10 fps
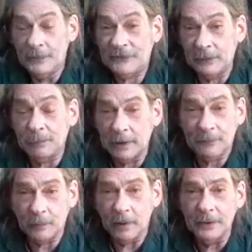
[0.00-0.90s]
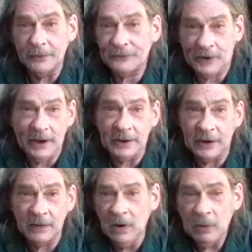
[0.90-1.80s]
simply for
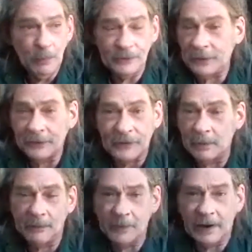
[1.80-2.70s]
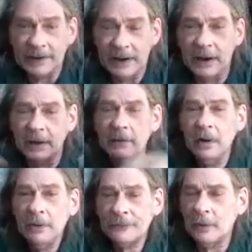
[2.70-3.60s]
understanding, but there's some of it I can't.
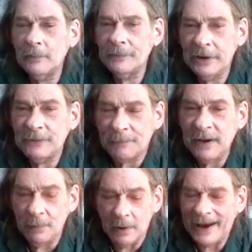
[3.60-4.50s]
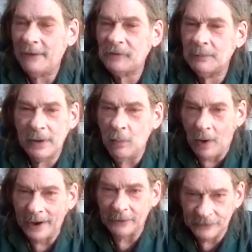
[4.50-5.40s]
So these people have to be
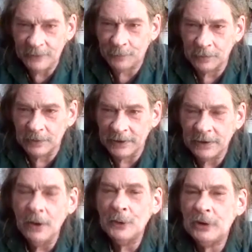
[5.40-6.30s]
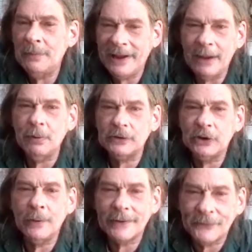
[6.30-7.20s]
wired differently to be able
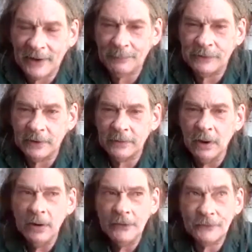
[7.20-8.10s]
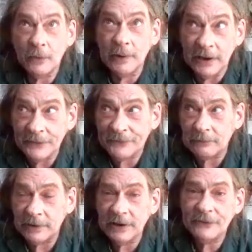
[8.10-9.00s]
to accept it so
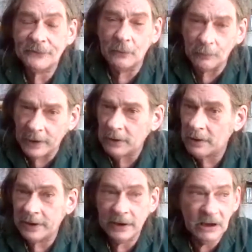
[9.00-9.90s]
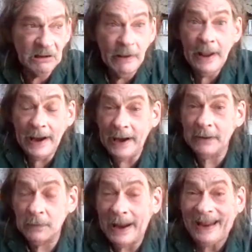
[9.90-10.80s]
easily, so readily,
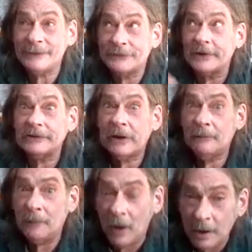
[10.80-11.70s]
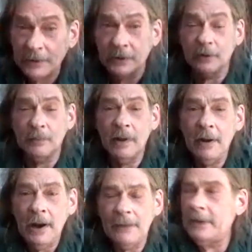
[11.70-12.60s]
and at such a volume.
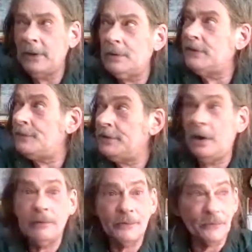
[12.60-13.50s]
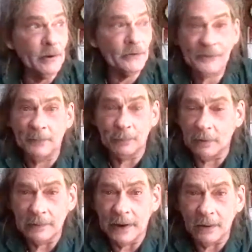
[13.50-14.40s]
And they don't even notice that it's up
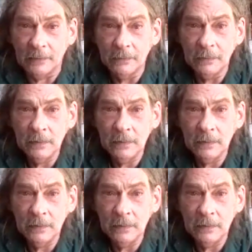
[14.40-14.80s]
real loud.